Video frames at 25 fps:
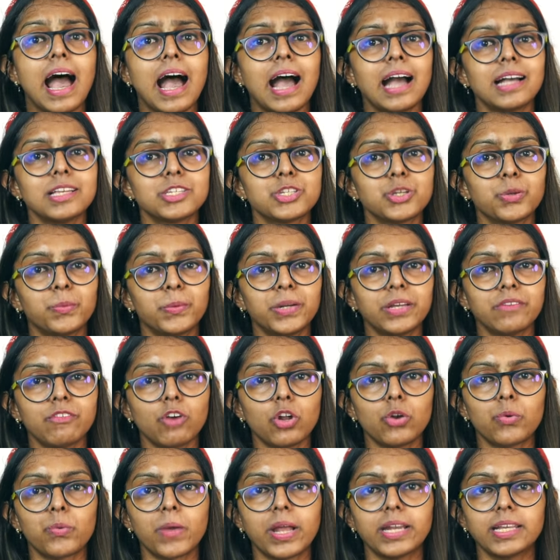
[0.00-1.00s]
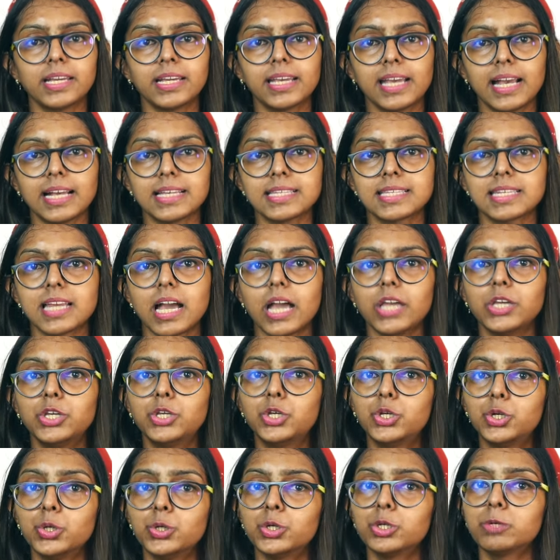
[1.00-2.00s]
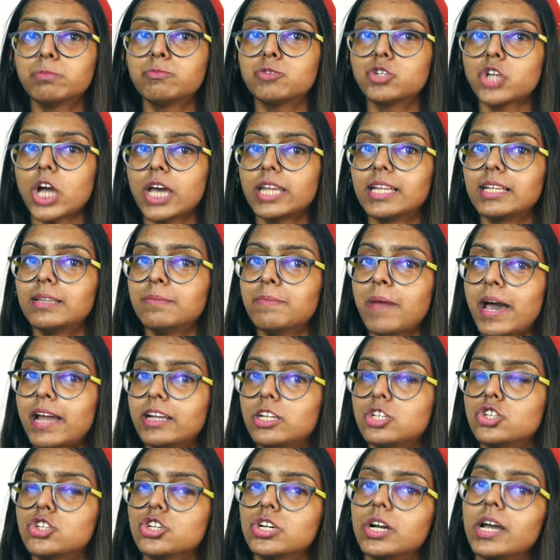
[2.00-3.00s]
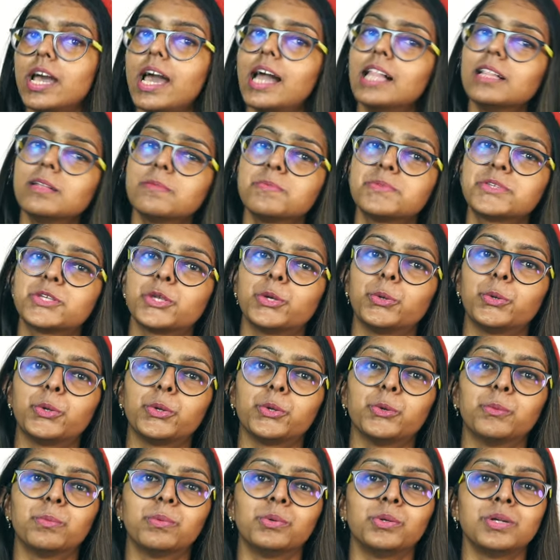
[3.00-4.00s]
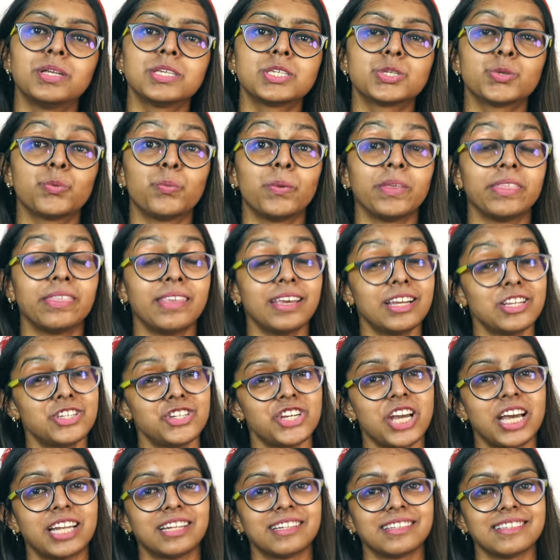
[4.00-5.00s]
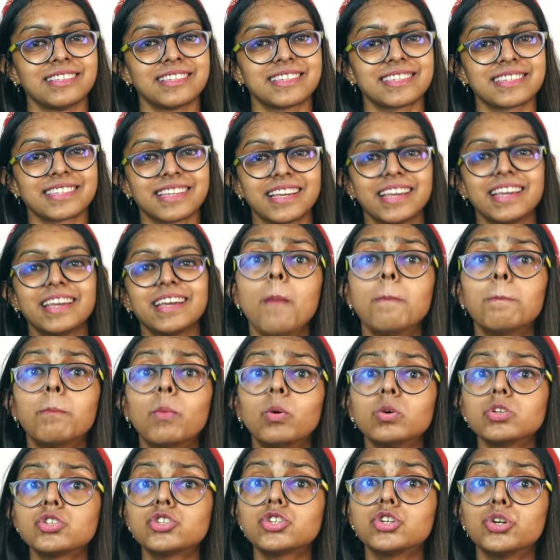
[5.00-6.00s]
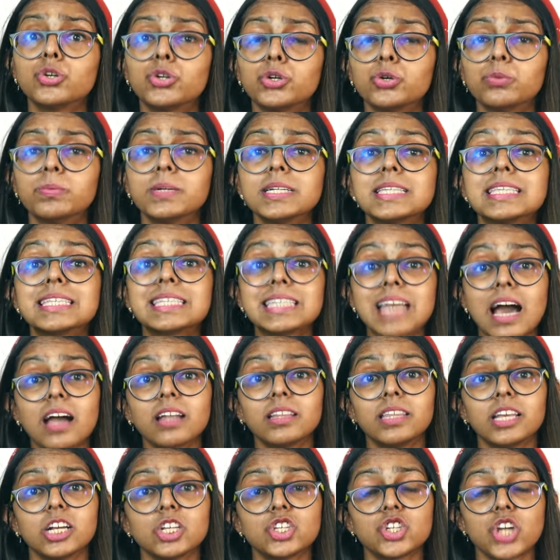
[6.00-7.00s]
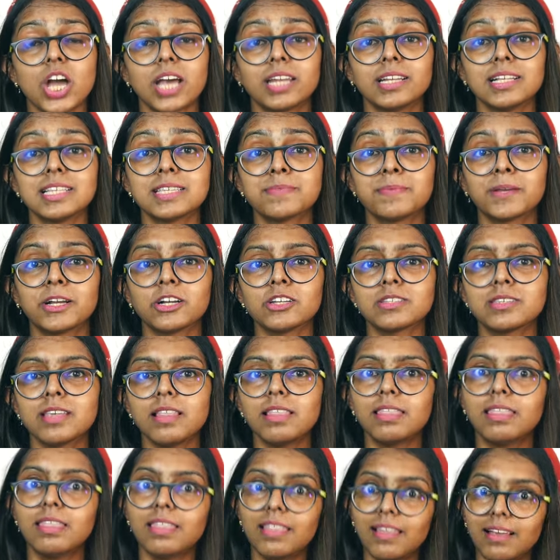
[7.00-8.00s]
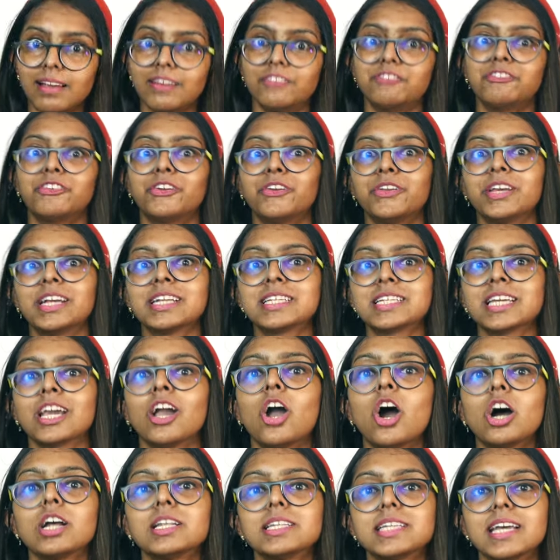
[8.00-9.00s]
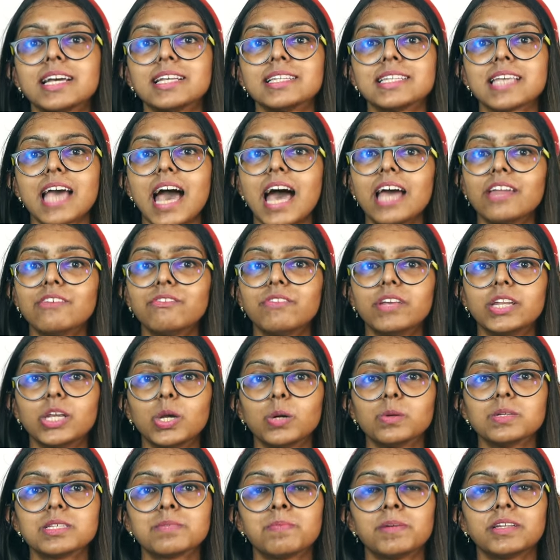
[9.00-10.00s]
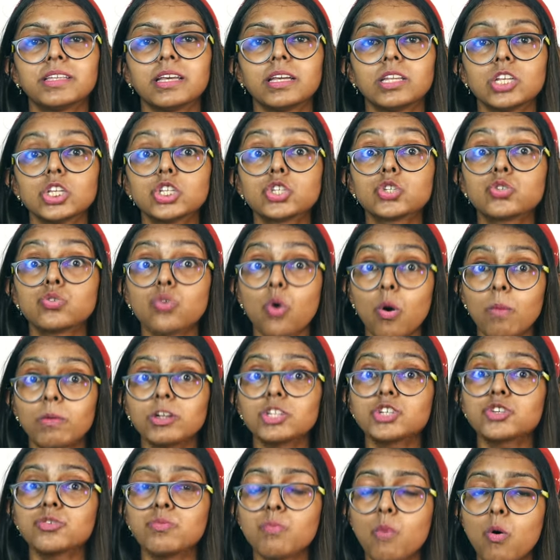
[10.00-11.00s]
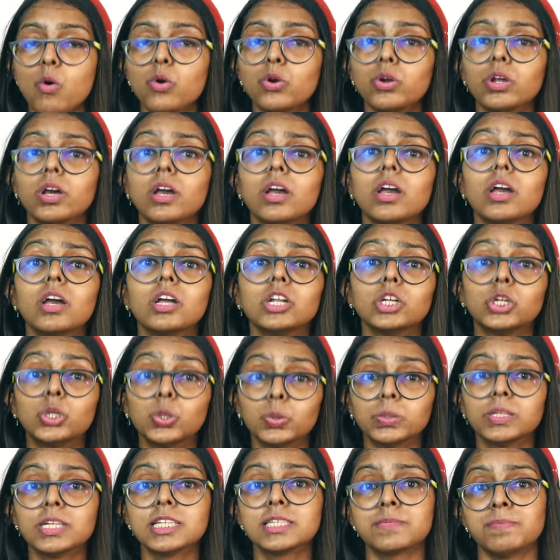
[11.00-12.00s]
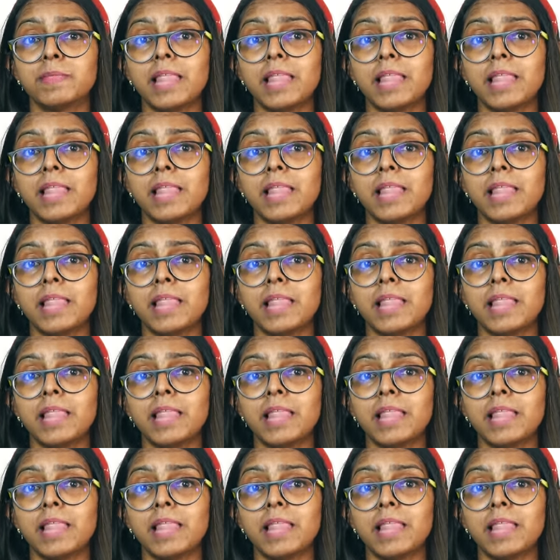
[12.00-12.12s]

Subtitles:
As you would have already guessed, a YouTube Channel Manager helps YouTubers with their channels. Most YouTubers start their channels because they love creating content and videos, but there is so much more to this